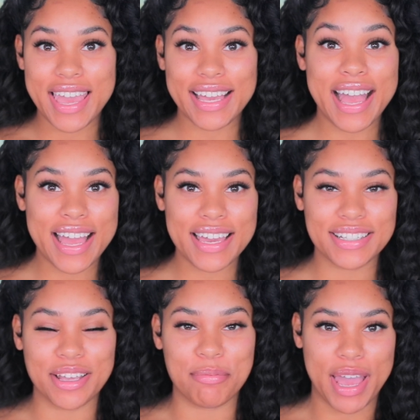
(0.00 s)
Hey
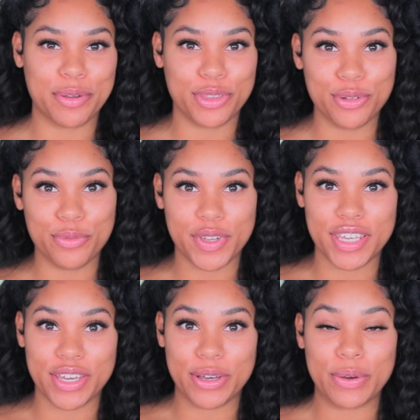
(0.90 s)
guys, I'm back with a new
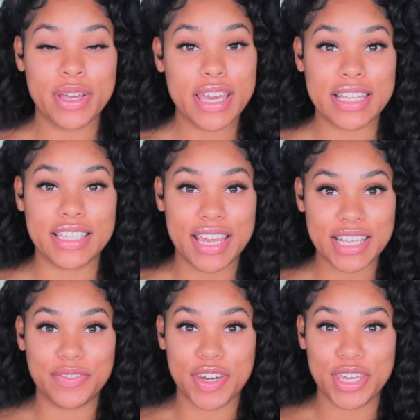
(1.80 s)
video. In
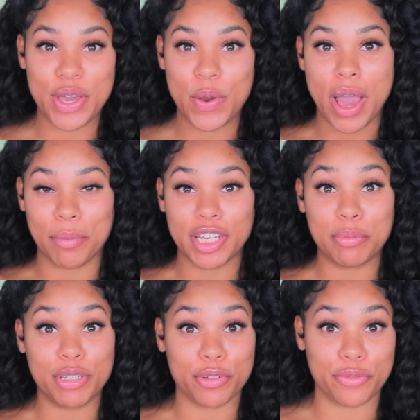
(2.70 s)
today's video, I'm gonna
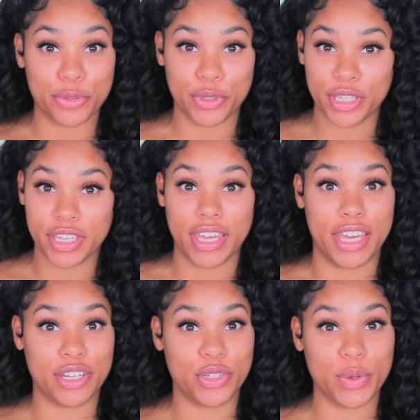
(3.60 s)
be reviewing
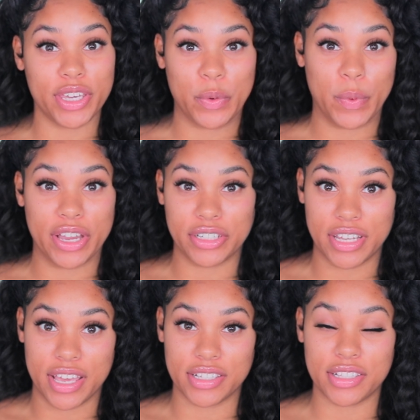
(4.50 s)
and doing a wear
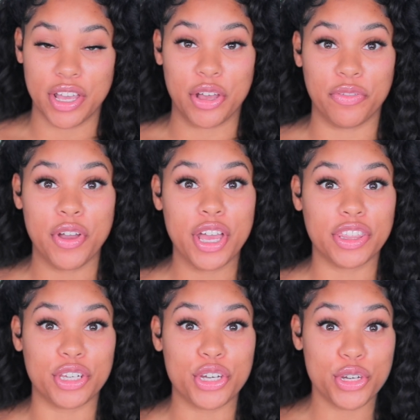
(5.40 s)
test of
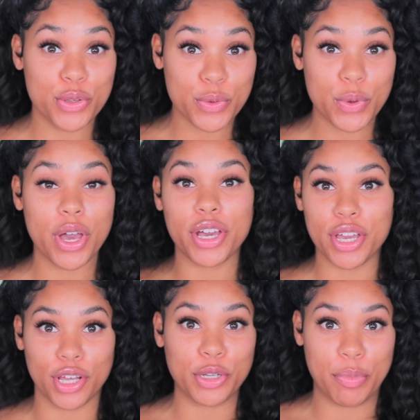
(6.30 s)
the new
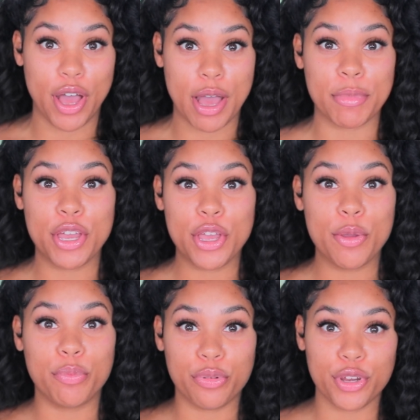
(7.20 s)
Colourpop
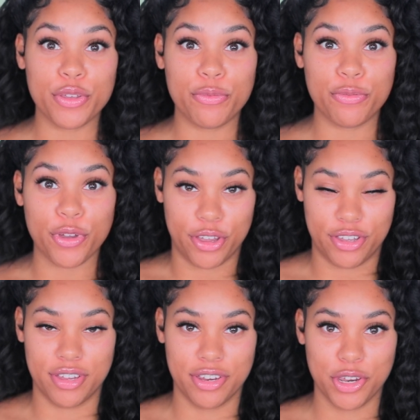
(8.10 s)
Pretty
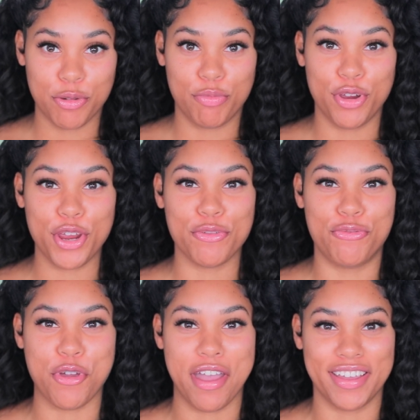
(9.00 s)

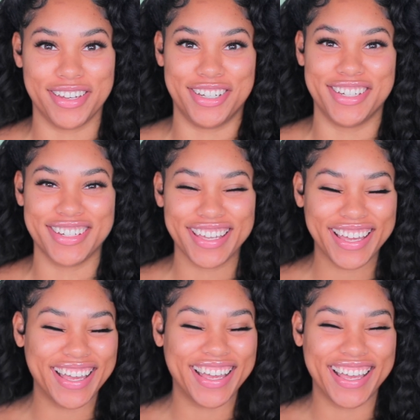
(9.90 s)
Fresh.
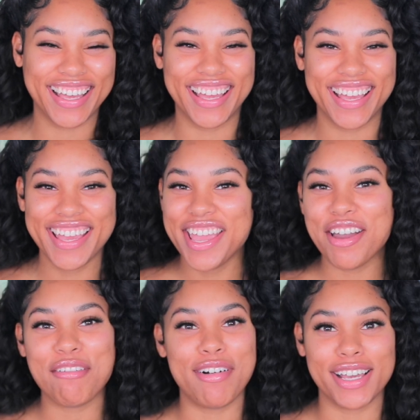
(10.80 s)

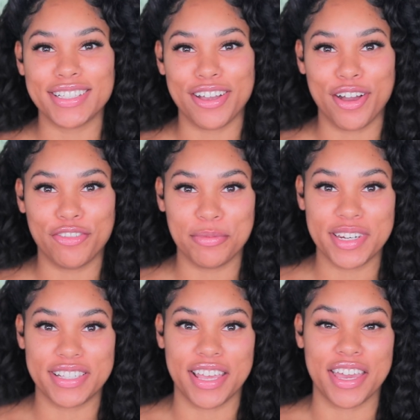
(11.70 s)
Why is that hard for me
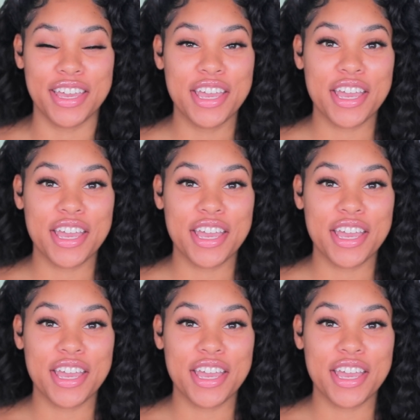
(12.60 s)
to say?